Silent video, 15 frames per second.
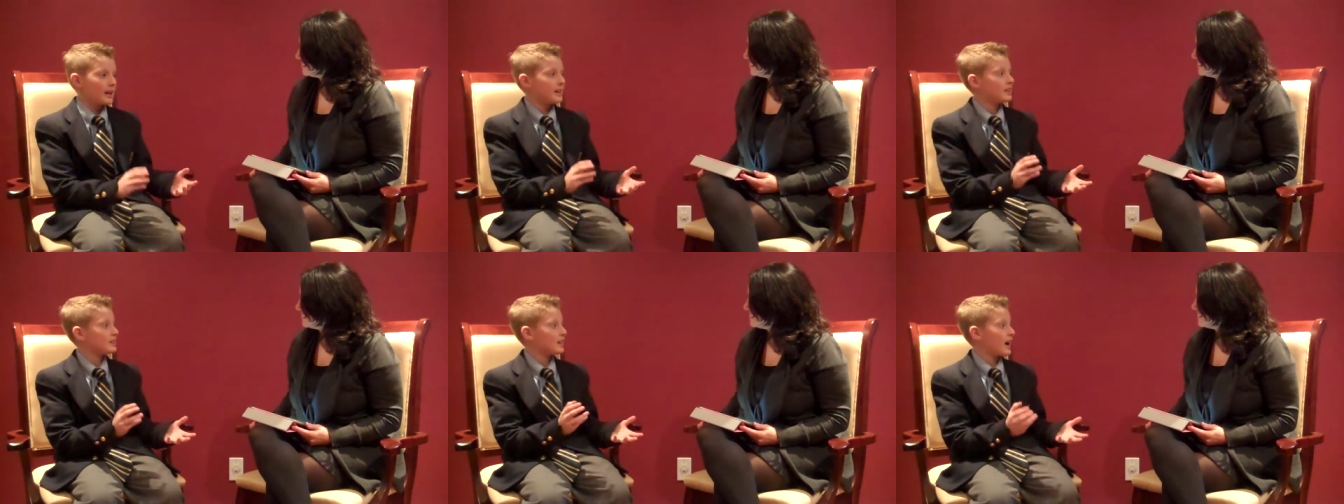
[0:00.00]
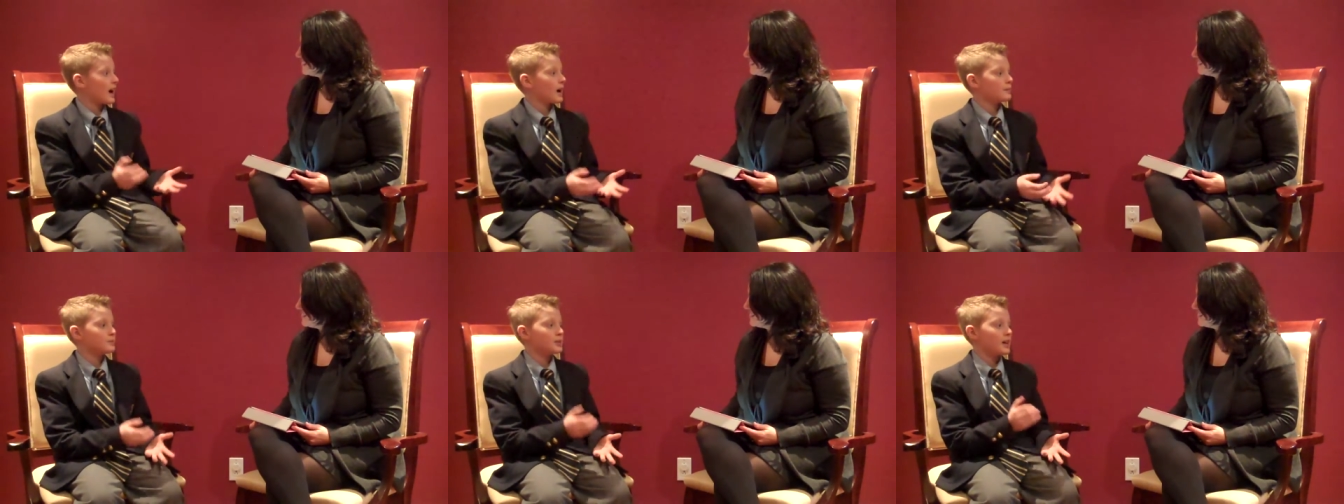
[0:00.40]
Any
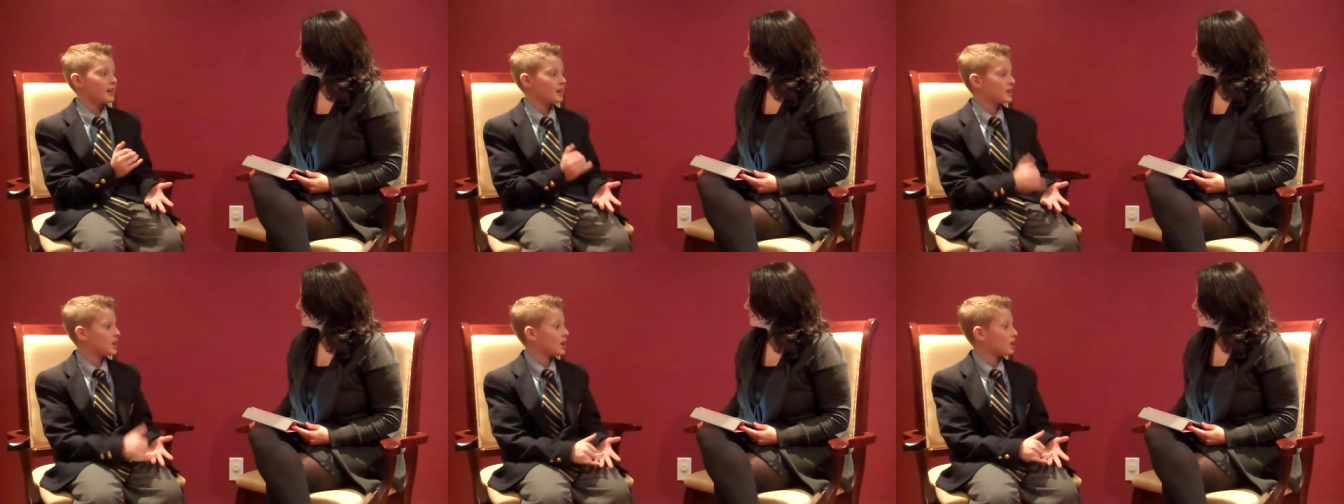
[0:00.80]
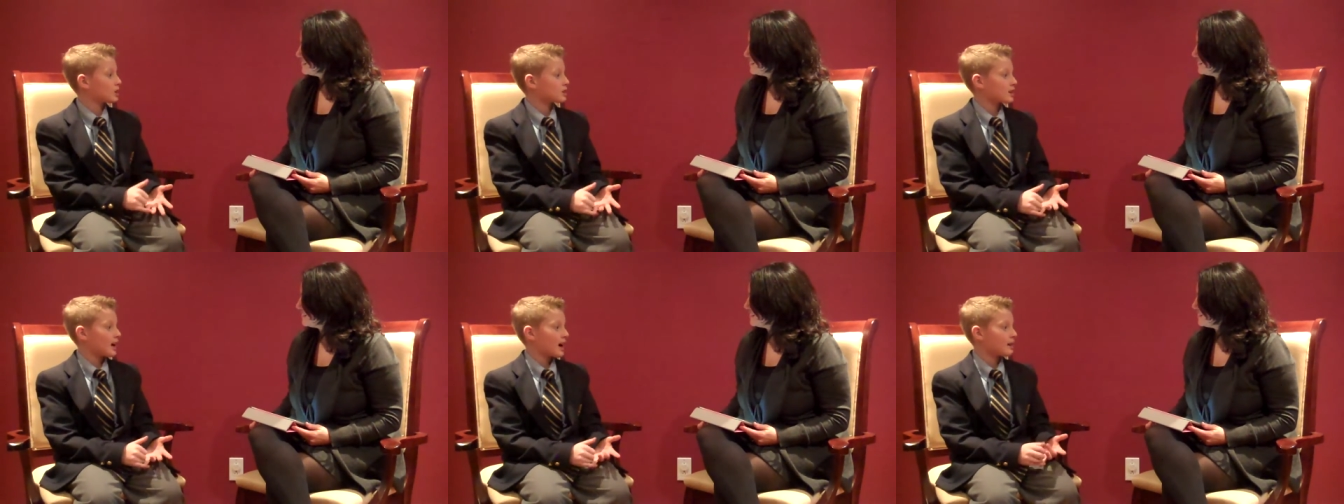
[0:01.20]
tabs, any
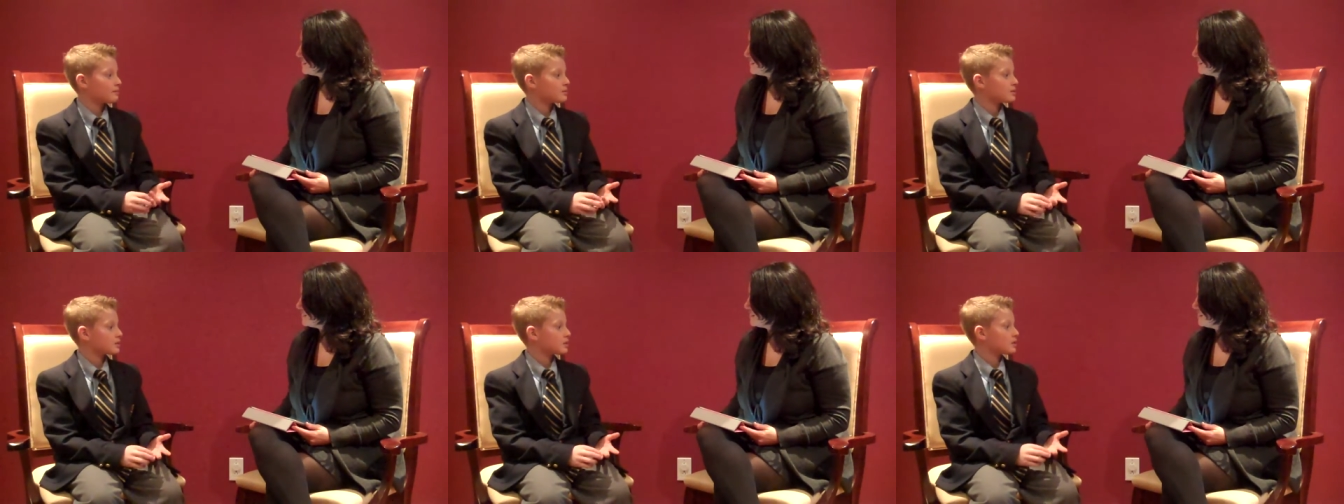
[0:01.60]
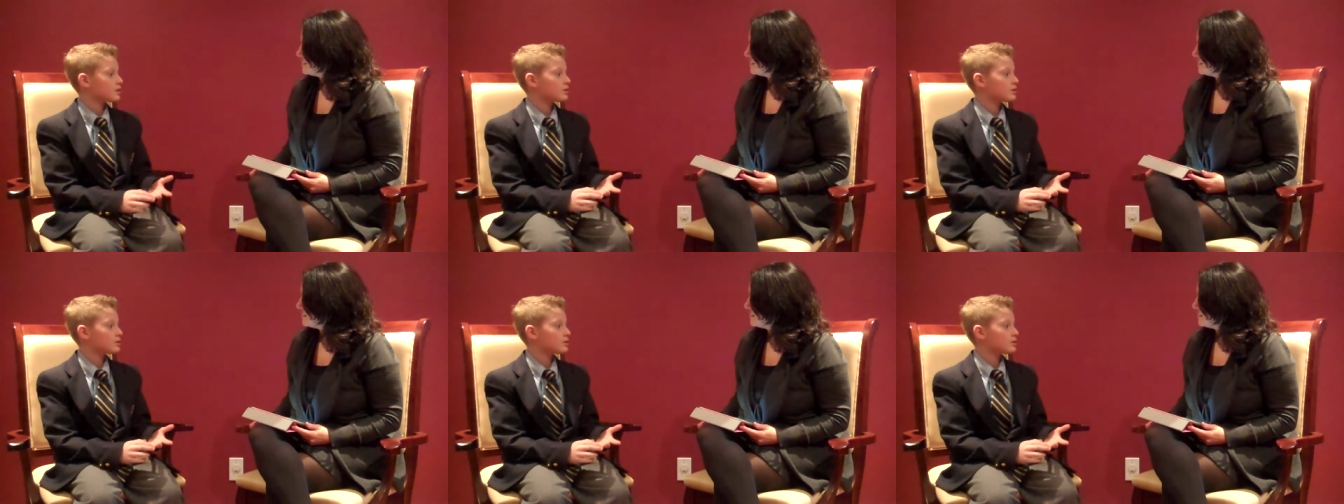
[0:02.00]
color tabs,